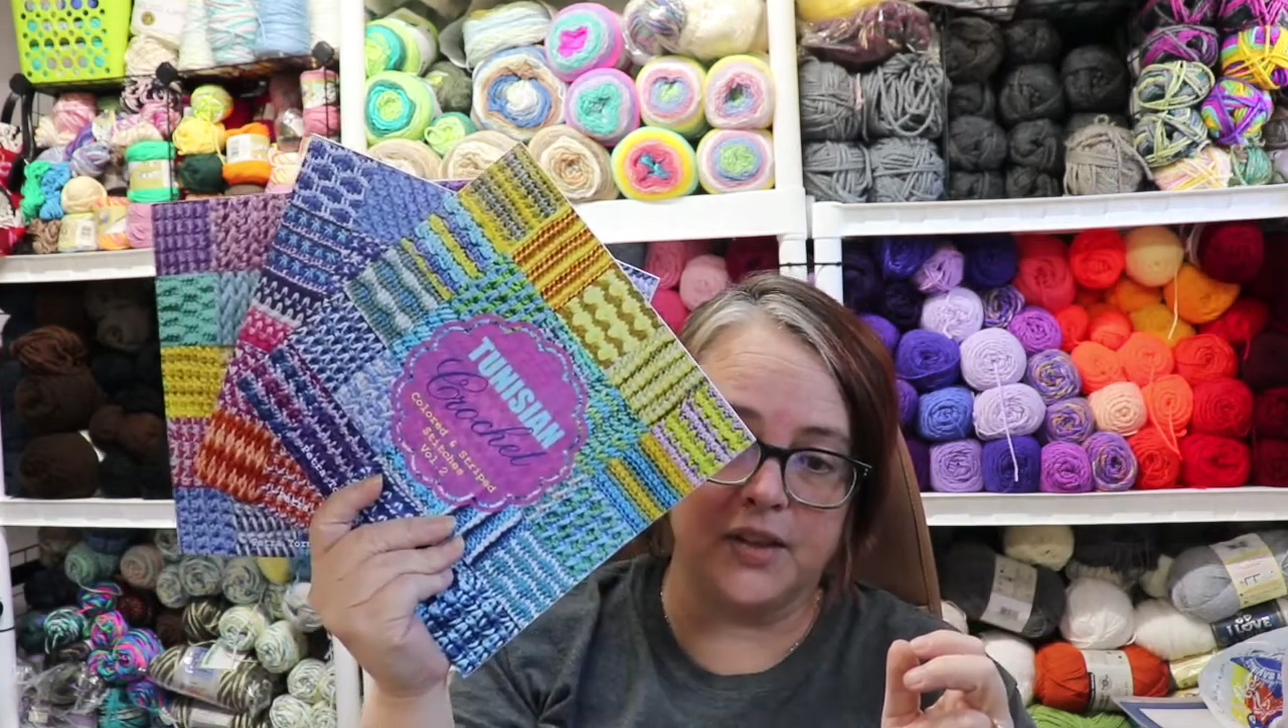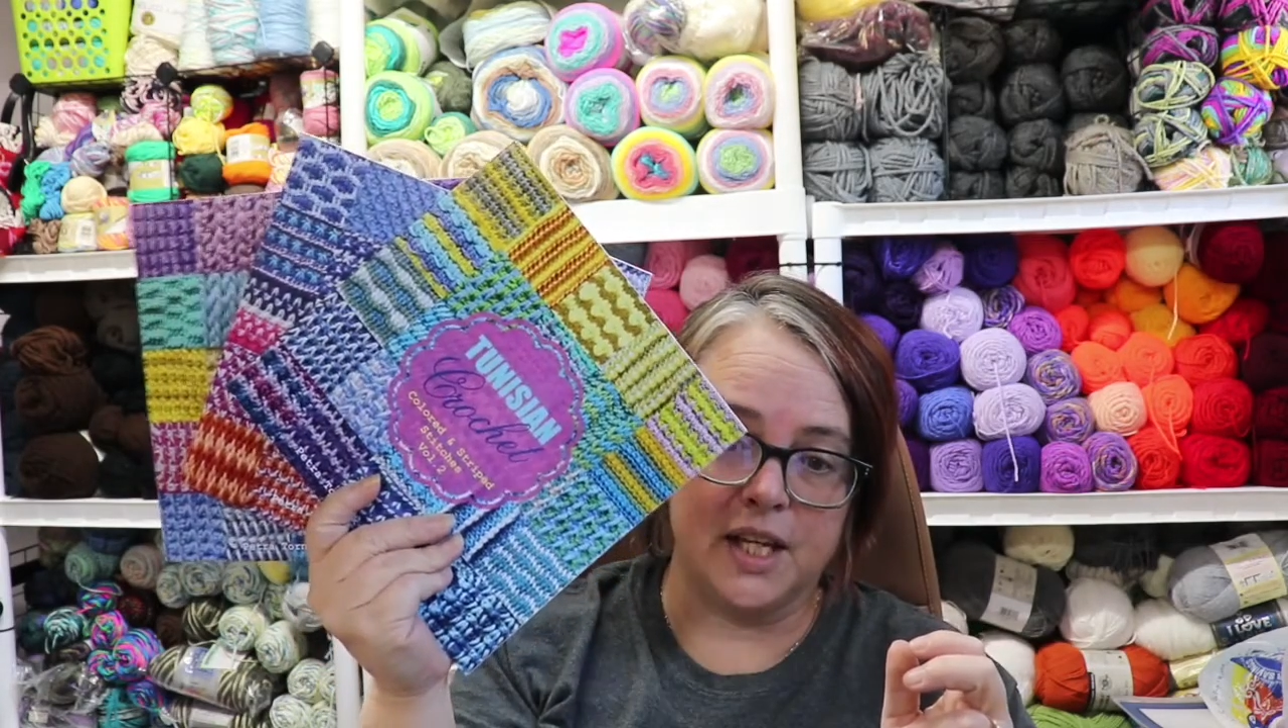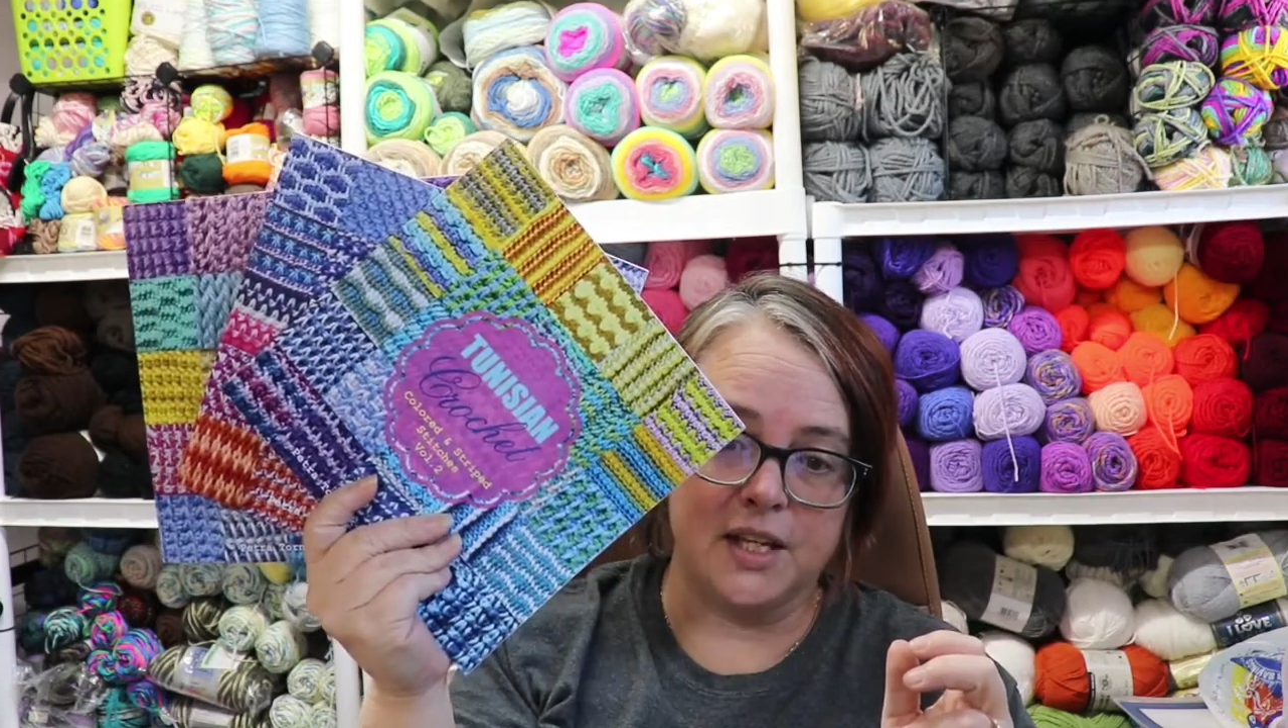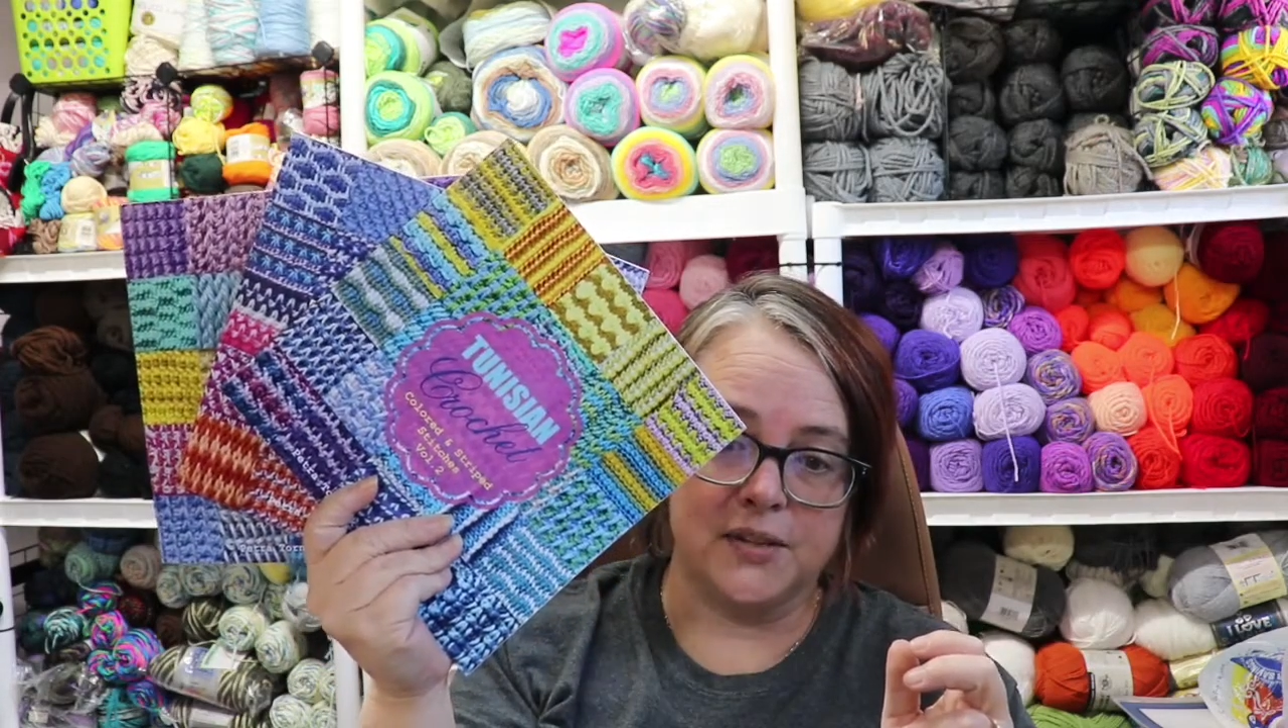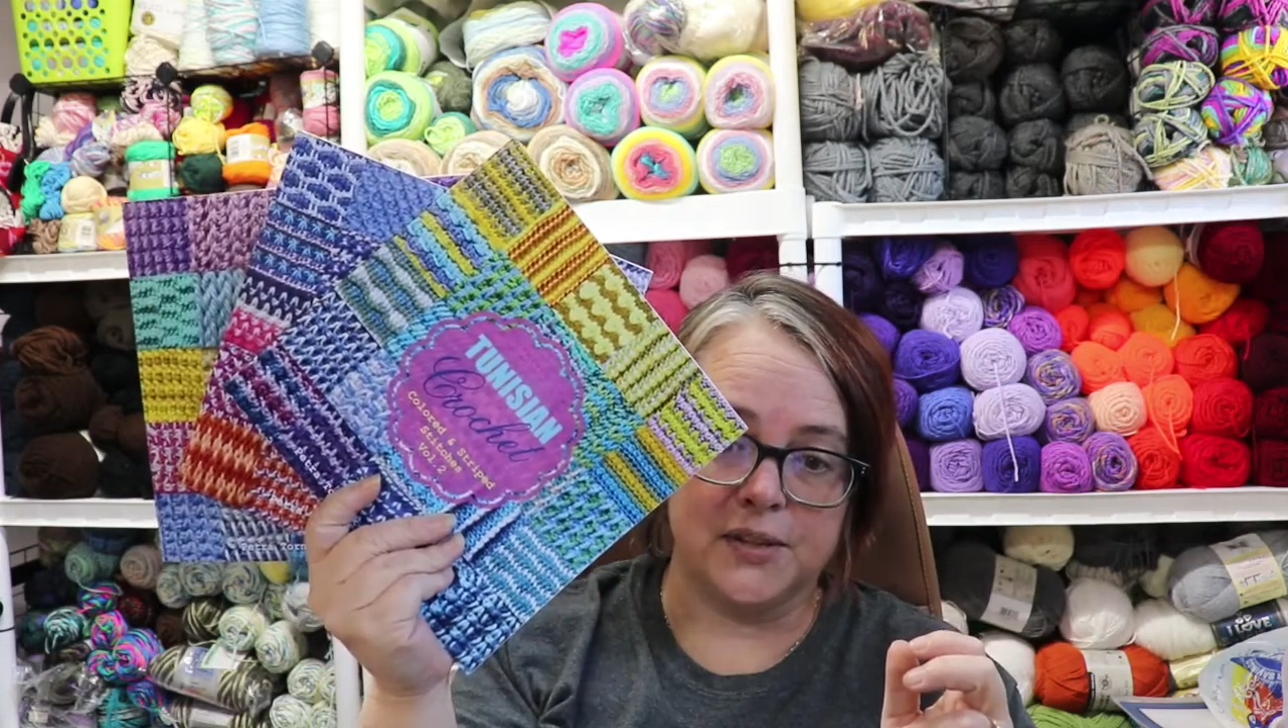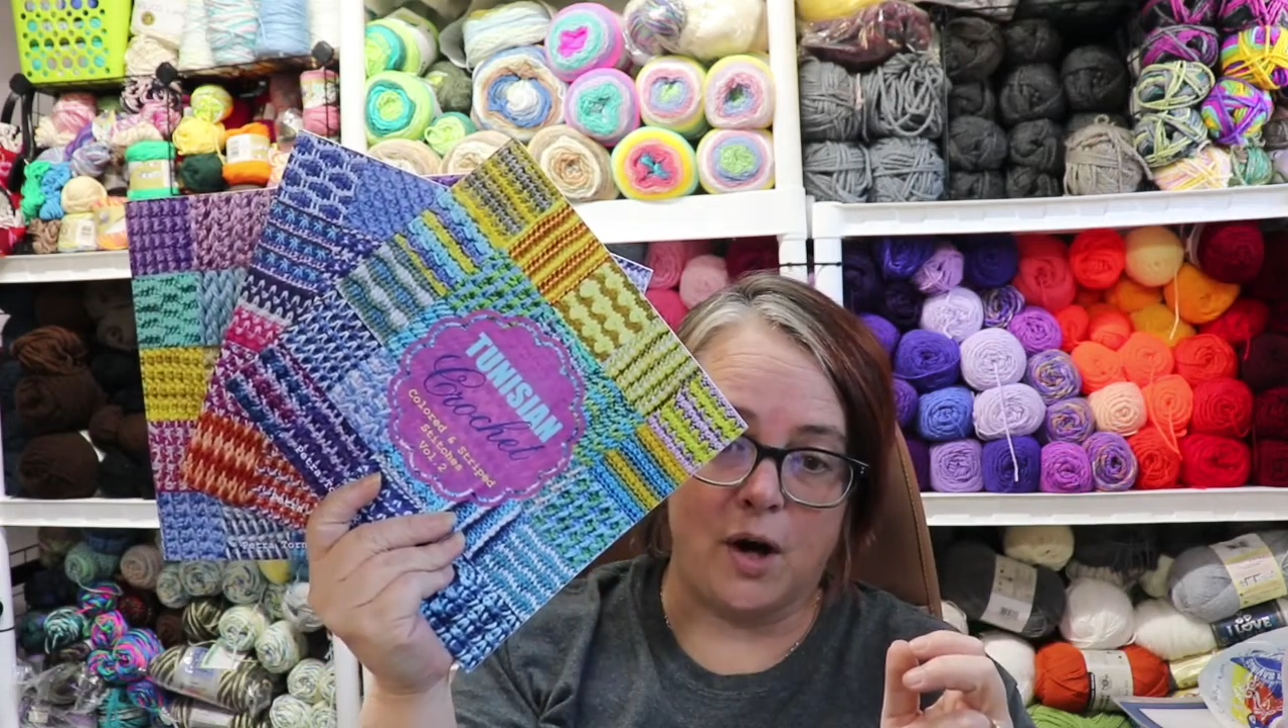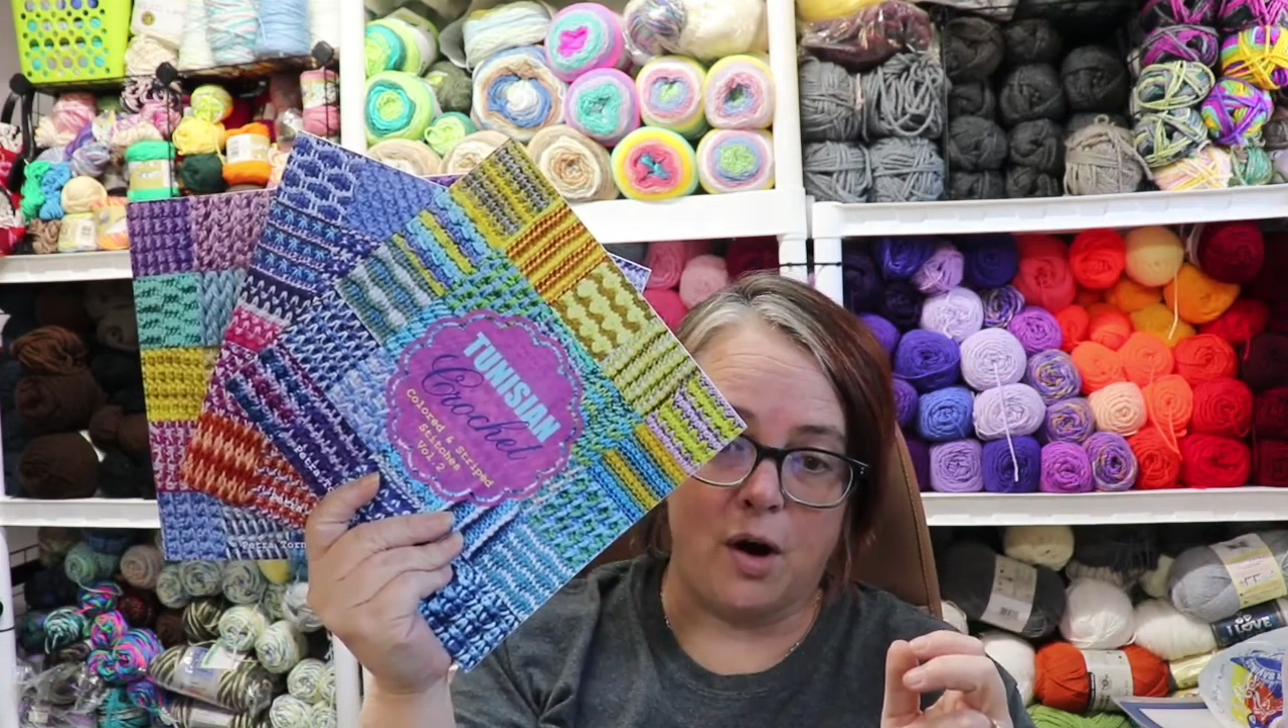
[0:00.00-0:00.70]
these